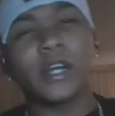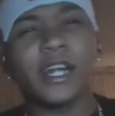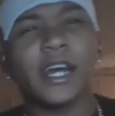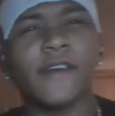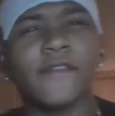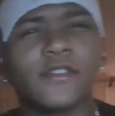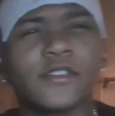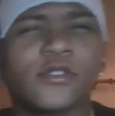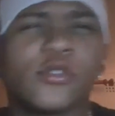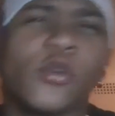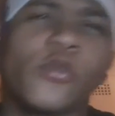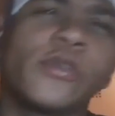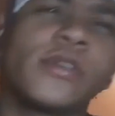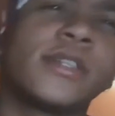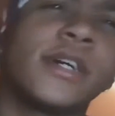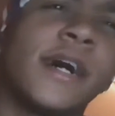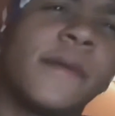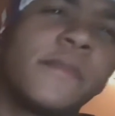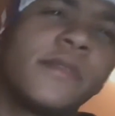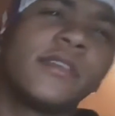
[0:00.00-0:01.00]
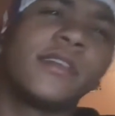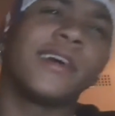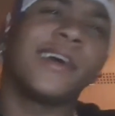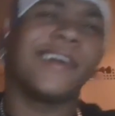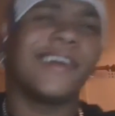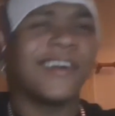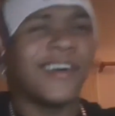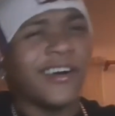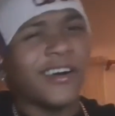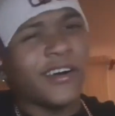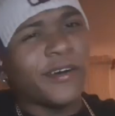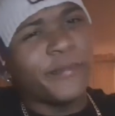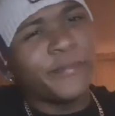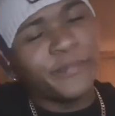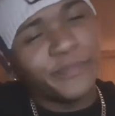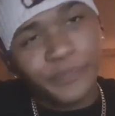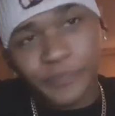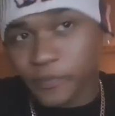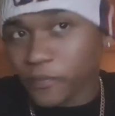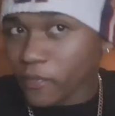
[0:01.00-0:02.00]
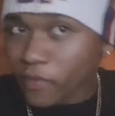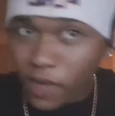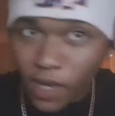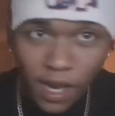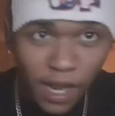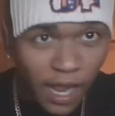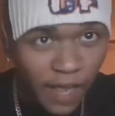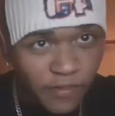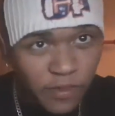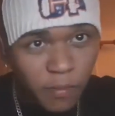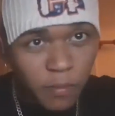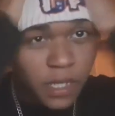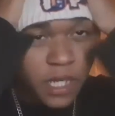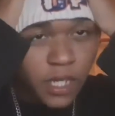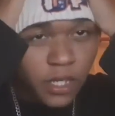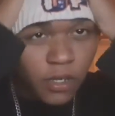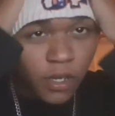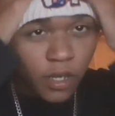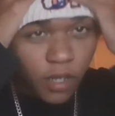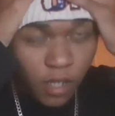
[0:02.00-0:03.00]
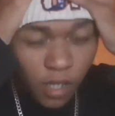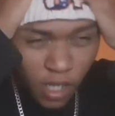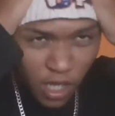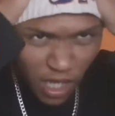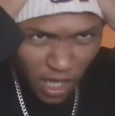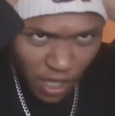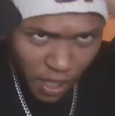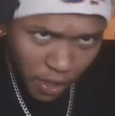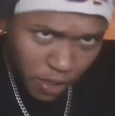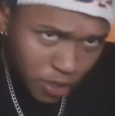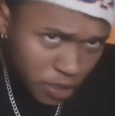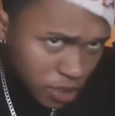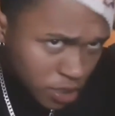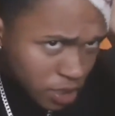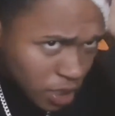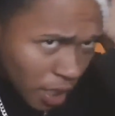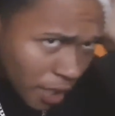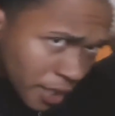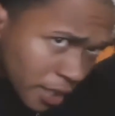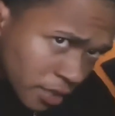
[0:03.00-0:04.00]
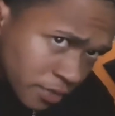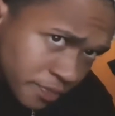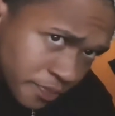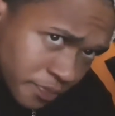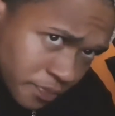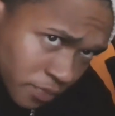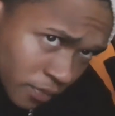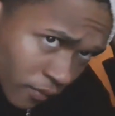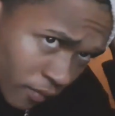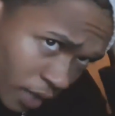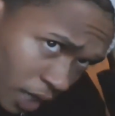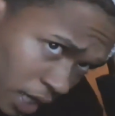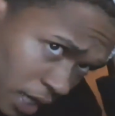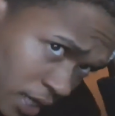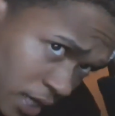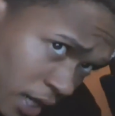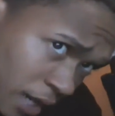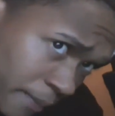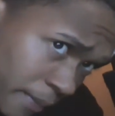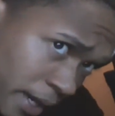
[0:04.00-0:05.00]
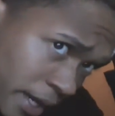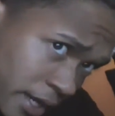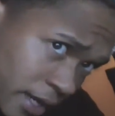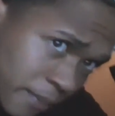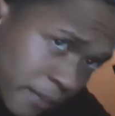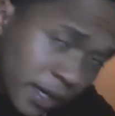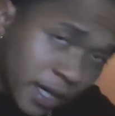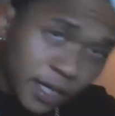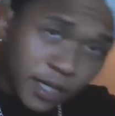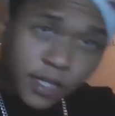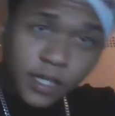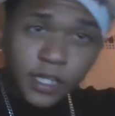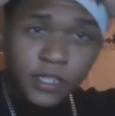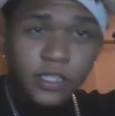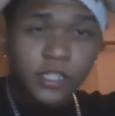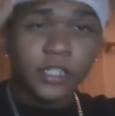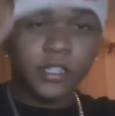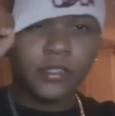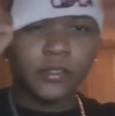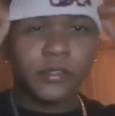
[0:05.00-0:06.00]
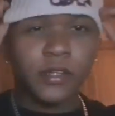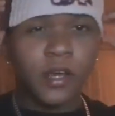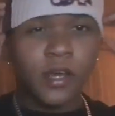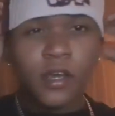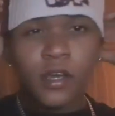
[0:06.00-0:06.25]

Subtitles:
gonna have a story time today, y'all. I have the beanie on, because y'all know, I got my hair braided and shit.